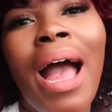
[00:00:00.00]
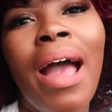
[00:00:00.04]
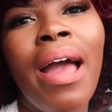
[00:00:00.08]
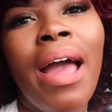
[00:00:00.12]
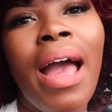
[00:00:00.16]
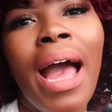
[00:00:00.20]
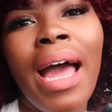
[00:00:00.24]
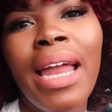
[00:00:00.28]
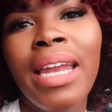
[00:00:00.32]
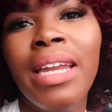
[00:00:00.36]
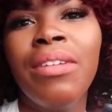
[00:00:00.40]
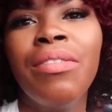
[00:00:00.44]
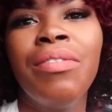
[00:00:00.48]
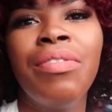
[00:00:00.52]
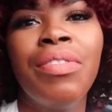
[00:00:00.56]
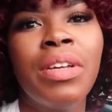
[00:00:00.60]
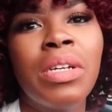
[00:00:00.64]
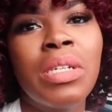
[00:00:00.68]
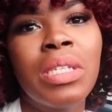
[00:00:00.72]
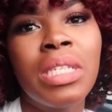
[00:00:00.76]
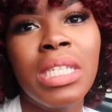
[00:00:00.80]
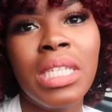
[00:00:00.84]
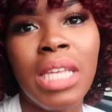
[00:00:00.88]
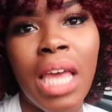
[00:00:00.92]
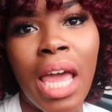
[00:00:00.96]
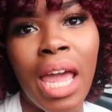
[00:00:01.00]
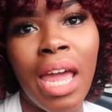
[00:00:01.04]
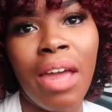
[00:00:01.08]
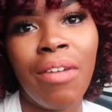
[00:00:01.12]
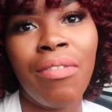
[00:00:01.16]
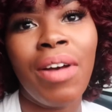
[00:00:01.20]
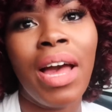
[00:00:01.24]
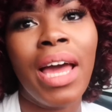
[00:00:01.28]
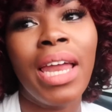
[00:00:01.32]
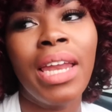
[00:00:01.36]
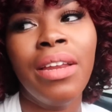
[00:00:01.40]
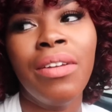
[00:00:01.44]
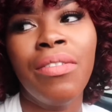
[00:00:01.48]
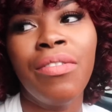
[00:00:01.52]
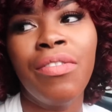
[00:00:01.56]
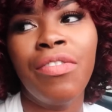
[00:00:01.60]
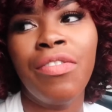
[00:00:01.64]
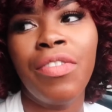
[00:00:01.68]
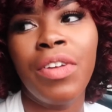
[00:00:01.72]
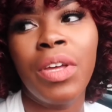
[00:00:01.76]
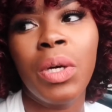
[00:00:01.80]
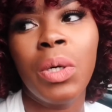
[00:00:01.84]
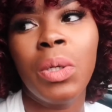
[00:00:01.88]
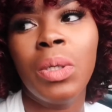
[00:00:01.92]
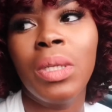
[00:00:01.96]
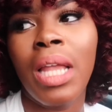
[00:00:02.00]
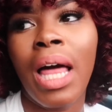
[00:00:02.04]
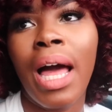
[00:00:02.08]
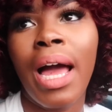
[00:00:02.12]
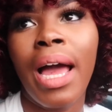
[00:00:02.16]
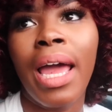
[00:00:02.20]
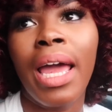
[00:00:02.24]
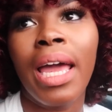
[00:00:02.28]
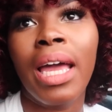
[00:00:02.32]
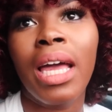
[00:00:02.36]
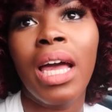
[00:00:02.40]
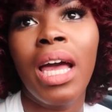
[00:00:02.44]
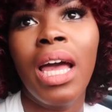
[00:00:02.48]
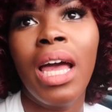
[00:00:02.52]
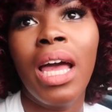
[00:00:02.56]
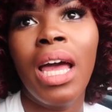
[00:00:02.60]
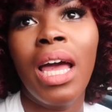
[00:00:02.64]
I didn't feel safe. I didn't feel like